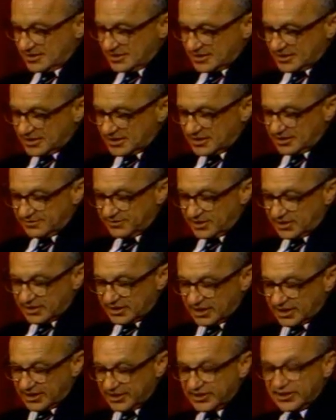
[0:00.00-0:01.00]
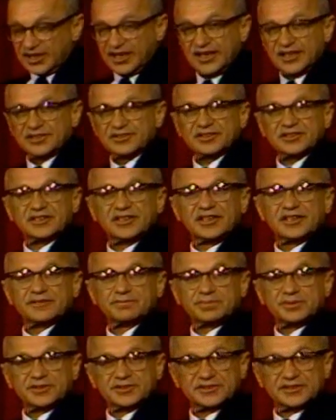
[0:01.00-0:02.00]
and of other healthcare
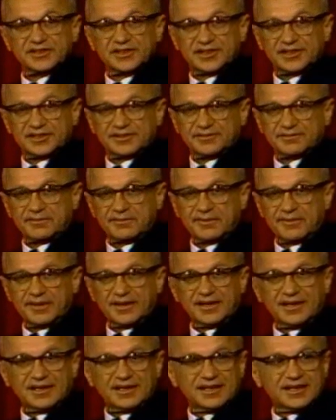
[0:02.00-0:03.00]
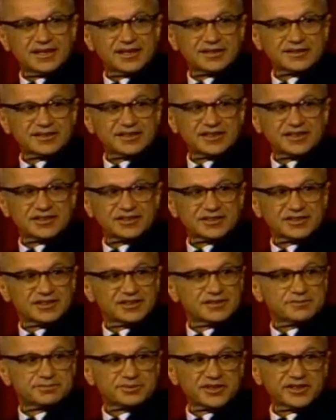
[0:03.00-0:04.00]
personnel. And in the
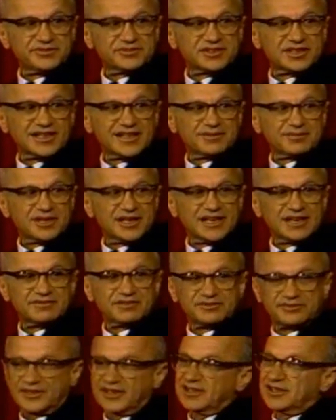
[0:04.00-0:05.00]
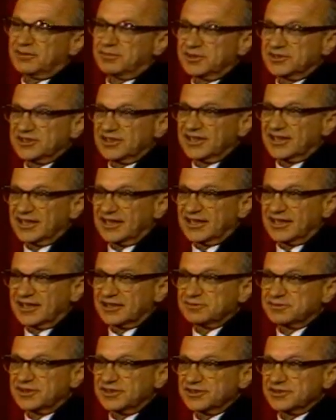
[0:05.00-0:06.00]
brief time I have available today, I
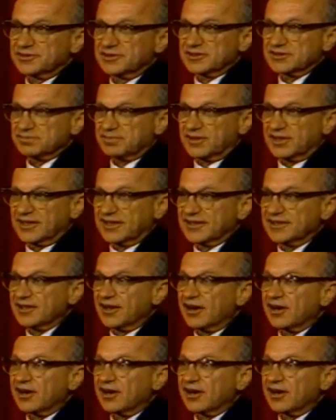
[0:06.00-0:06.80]
want to explain